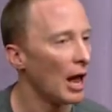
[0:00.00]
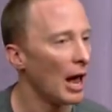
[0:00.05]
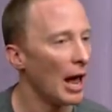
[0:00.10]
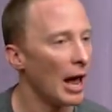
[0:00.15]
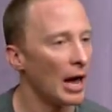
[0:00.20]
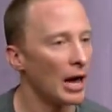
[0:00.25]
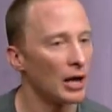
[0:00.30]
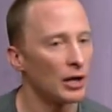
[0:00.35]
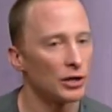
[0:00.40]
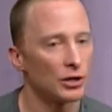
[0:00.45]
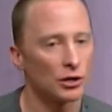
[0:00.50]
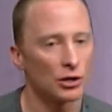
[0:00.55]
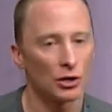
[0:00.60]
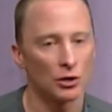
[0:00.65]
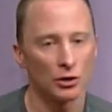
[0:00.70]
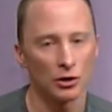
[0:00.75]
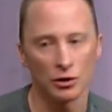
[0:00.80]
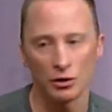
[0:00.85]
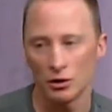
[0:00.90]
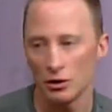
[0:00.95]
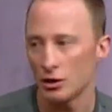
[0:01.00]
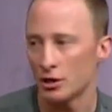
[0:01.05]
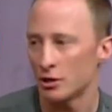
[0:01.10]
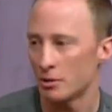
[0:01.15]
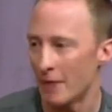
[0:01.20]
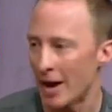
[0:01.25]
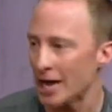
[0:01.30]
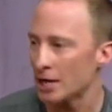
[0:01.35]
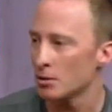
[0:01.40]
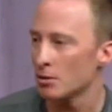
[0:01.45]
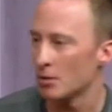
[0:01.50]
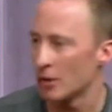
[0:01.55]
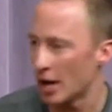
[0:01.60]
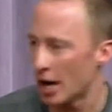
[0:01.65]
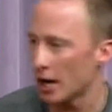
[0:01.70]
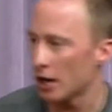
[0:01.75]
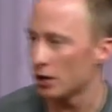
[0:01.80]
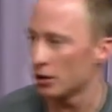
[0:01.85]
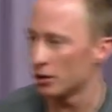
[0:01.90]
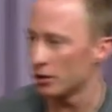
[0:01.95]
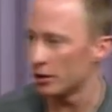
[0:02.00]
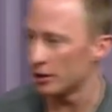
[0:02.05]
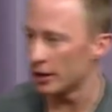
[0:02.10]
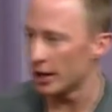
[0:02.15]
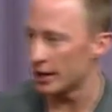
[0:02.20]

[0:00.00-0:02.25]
And so you do this maximum likelihood